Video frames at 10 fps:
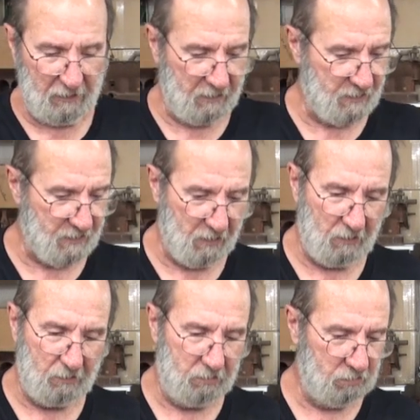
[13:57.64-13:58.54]
And
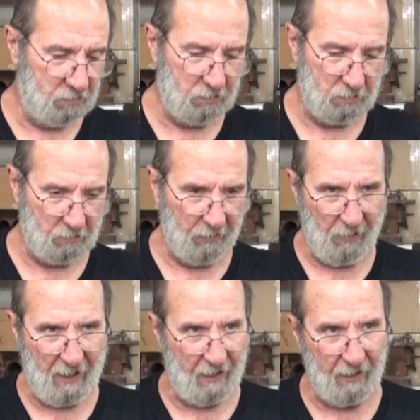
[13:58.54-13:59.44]
so we
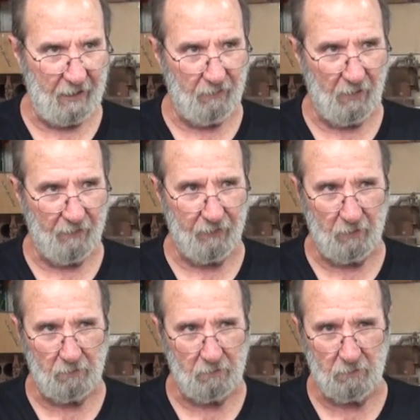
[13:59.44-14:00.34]
ran anywhere
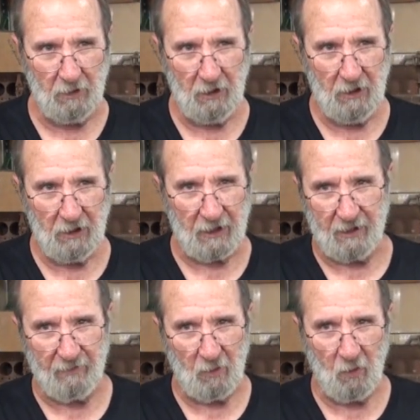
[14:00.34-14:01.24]
from
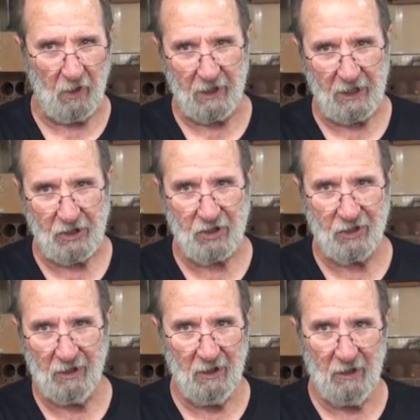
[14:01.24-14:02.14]
kind of a
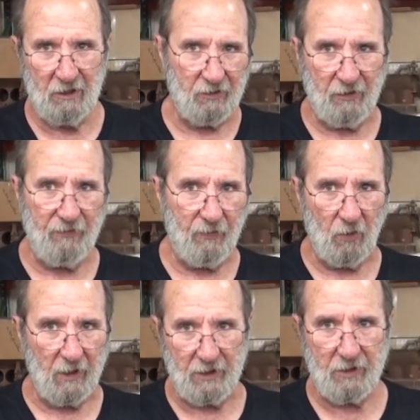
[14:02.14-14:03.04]
one-ish to a
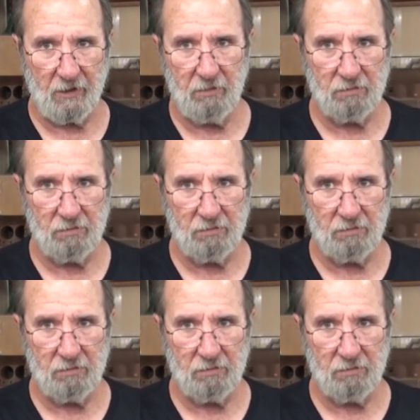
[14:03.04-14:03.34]
four-ish.